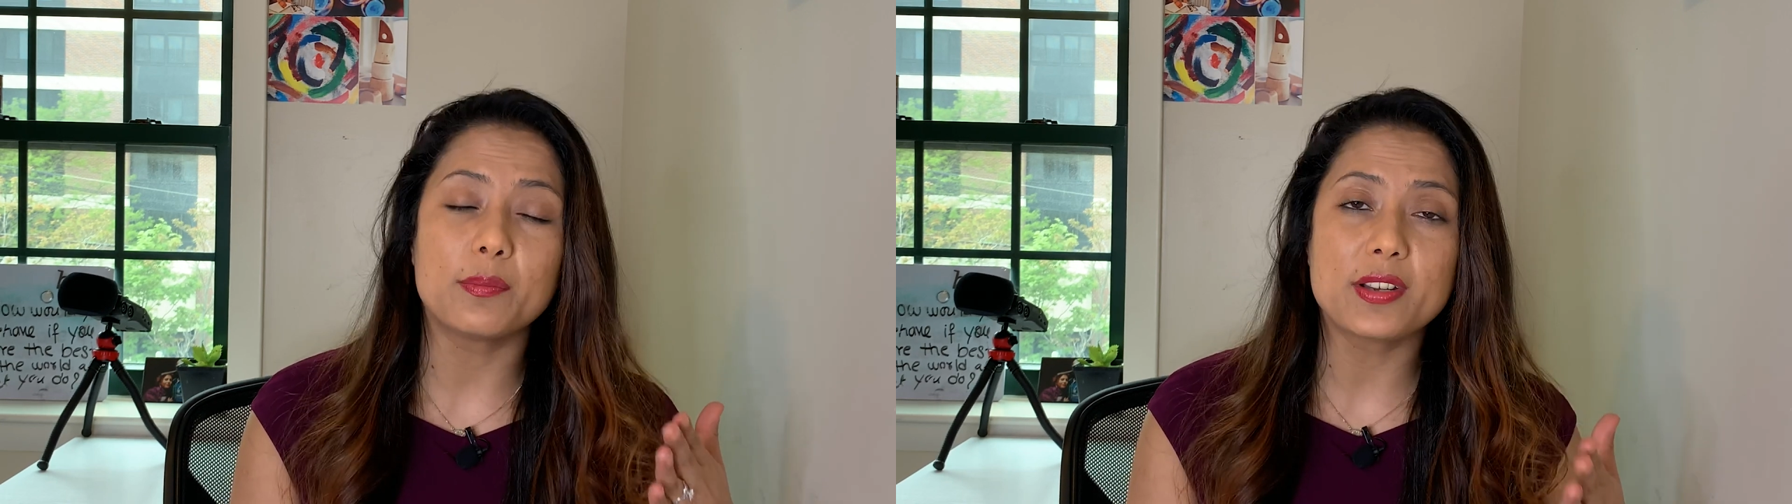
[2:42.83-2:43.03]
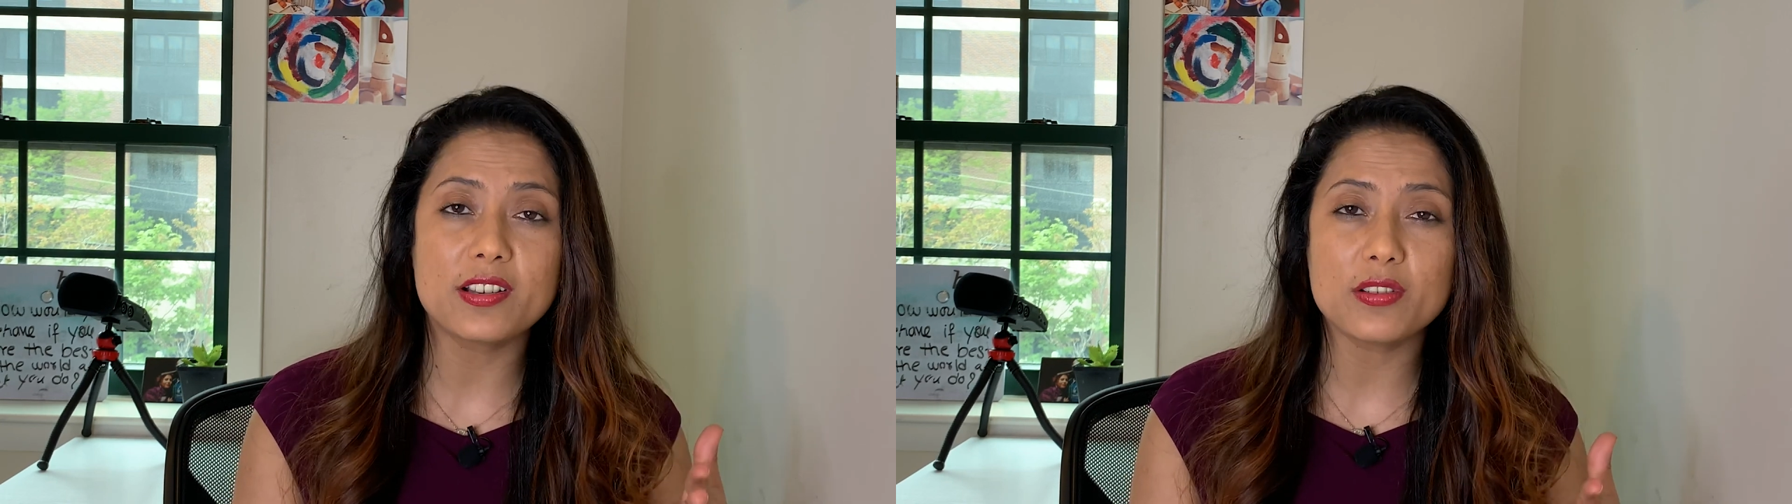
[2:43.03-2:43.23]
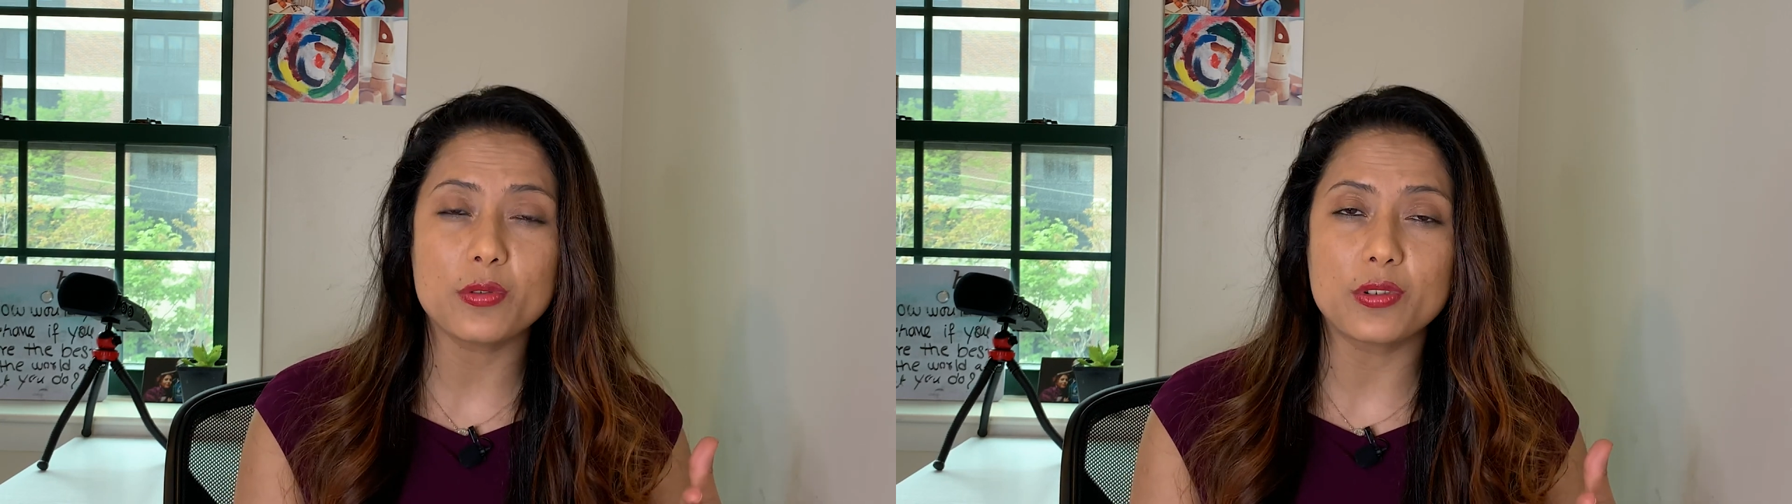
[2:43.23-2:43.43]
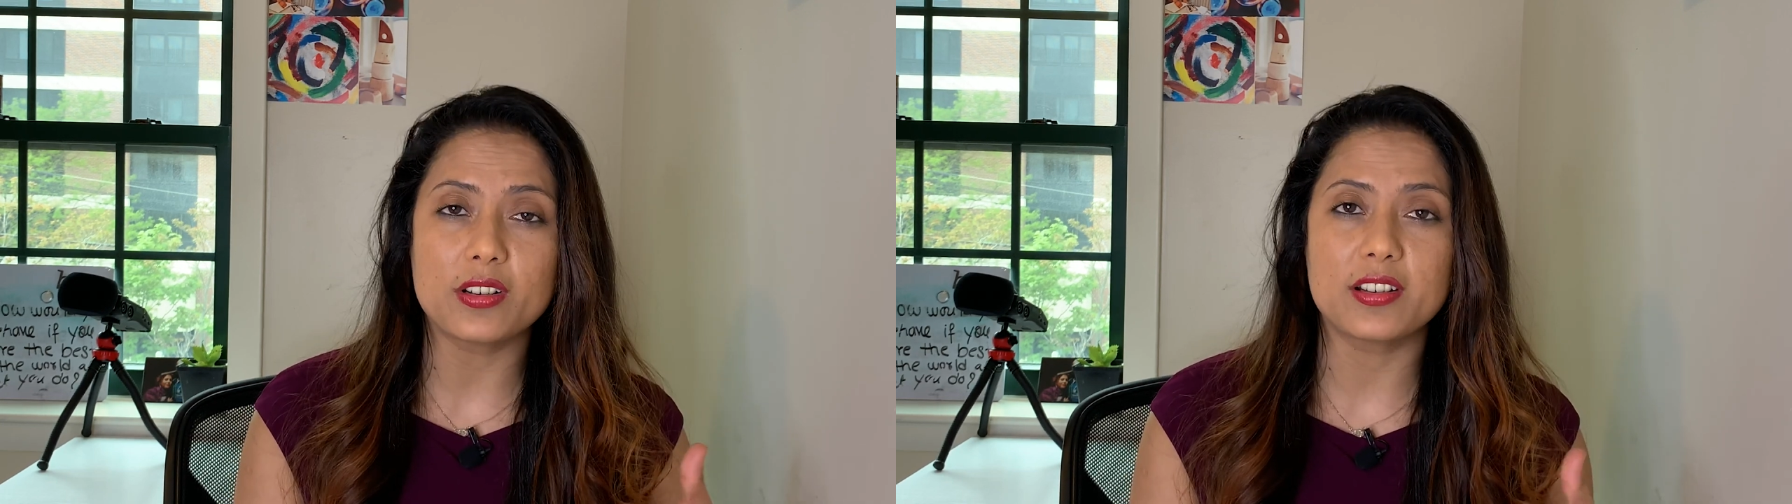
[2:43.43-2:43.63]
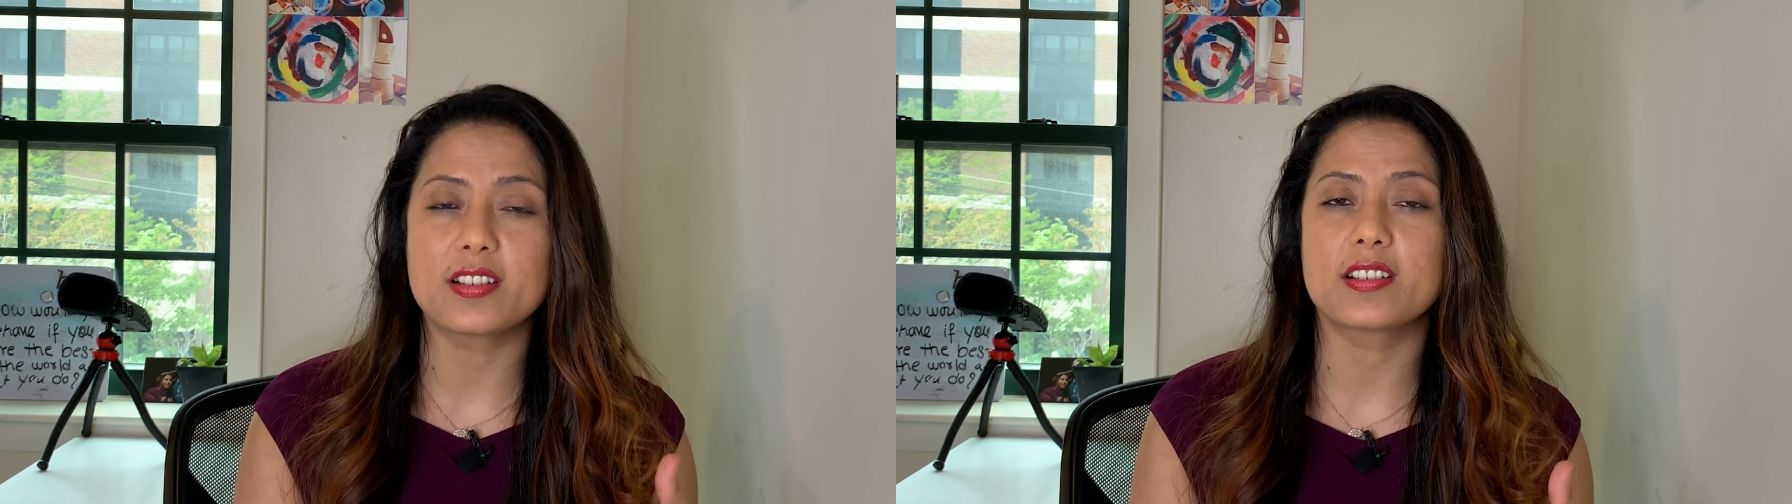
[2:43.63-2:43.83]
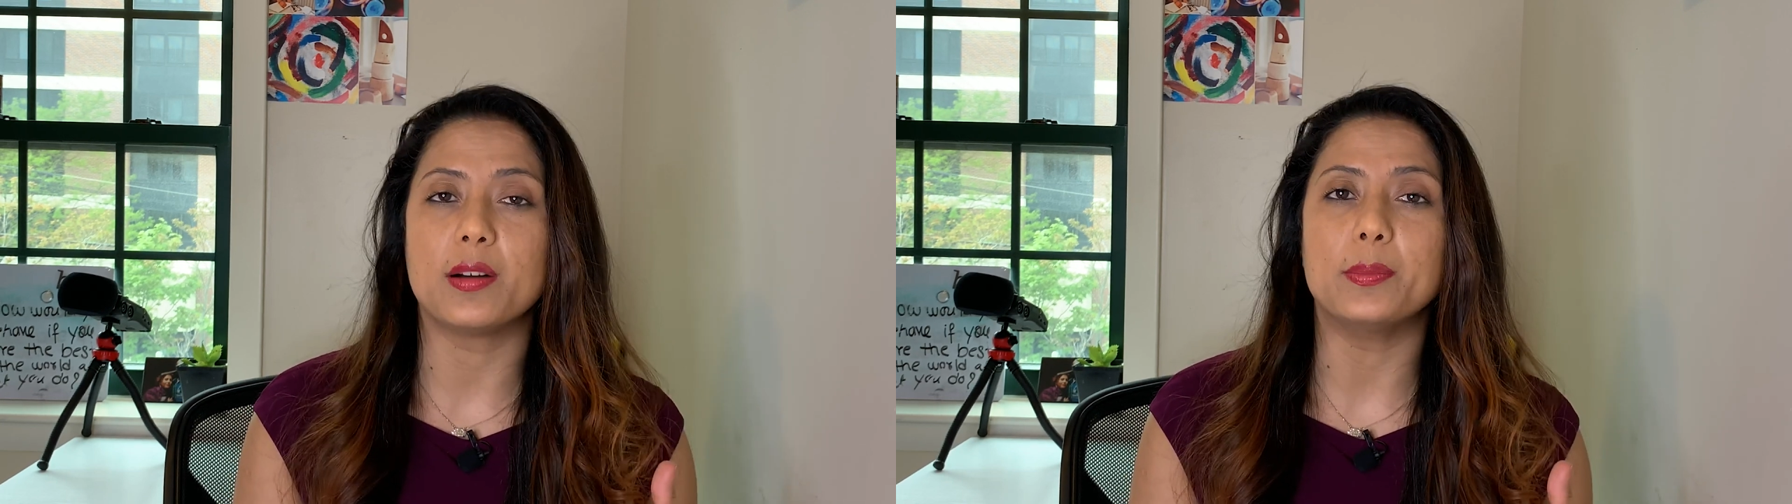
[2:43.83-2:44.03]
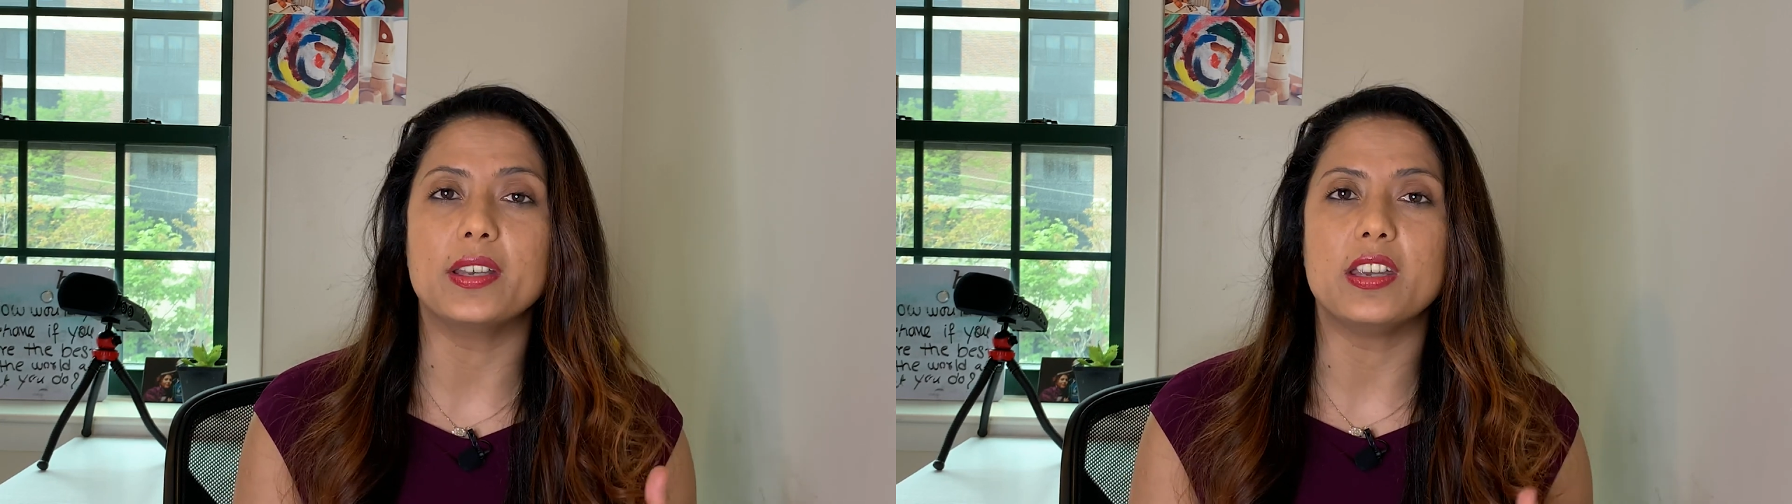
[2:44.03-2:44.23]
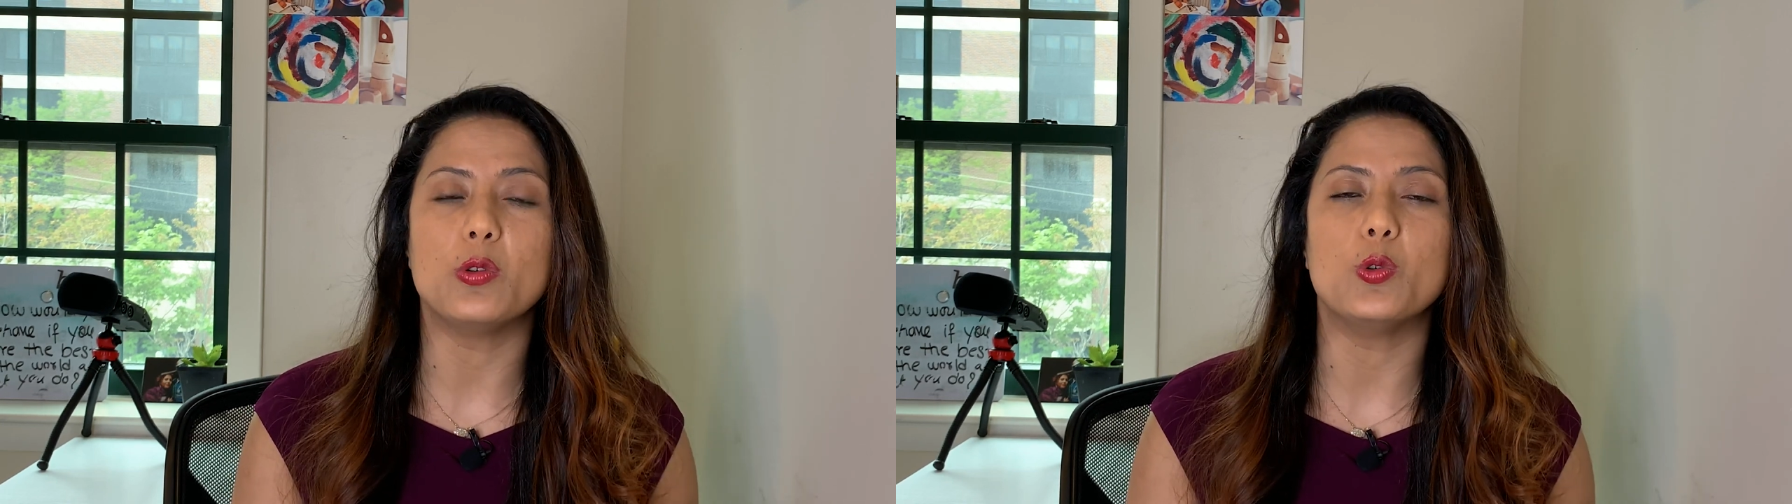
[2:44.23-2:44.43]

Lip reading: a business owner is somebody